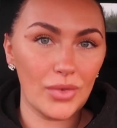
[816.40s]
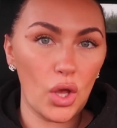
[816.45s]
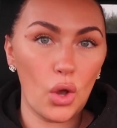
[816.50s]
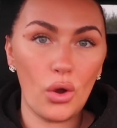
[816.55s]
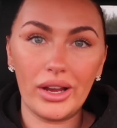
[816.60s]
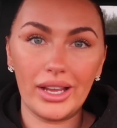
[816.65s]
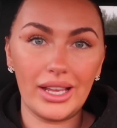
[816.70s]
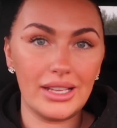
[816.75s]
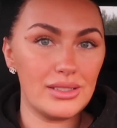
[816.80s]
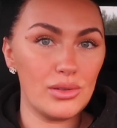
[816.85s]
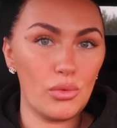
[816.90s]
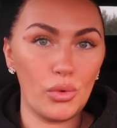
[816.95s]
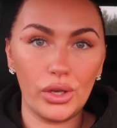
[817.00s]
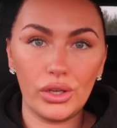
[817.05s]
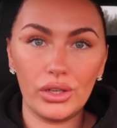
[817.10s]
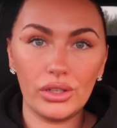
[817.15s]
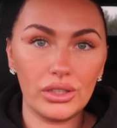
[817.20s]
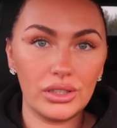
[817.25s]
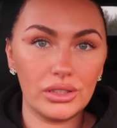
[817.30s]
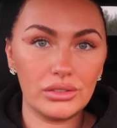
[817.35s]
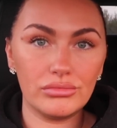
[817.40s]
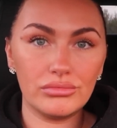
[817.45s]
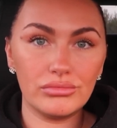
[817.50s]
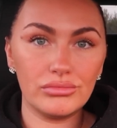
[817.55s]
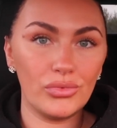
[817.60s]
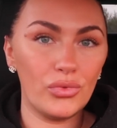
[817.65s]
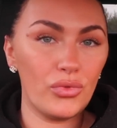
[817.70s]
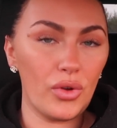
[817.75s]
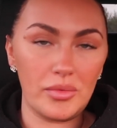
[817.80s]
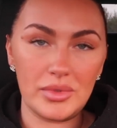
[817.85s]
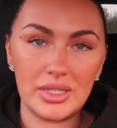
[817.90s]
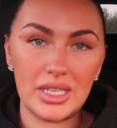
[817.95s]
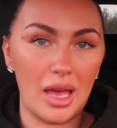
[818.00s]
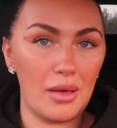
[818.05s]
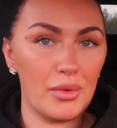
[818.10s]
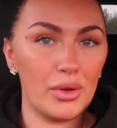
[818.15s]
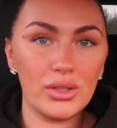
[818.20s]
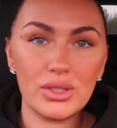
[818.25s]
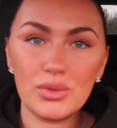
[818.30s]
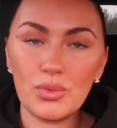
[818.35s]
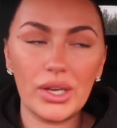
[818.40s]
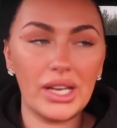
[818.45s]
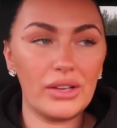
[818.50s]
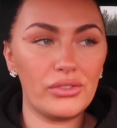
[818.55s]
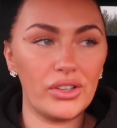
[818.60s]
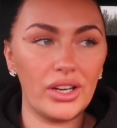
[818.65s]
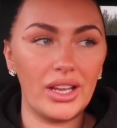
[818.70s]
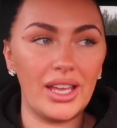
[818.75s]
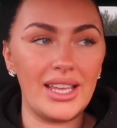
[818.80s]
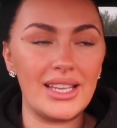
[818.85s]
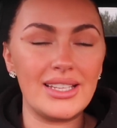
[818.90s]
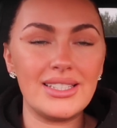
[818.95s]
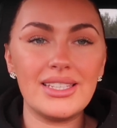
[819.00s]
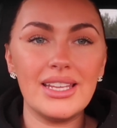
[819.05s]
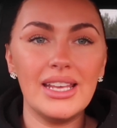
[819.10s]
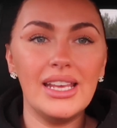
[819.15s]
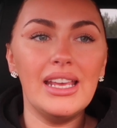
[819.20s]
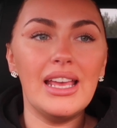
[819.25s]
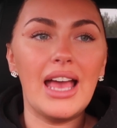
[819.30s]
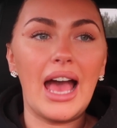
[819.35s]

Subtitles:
or I get to work from Starbucks, whatever it is.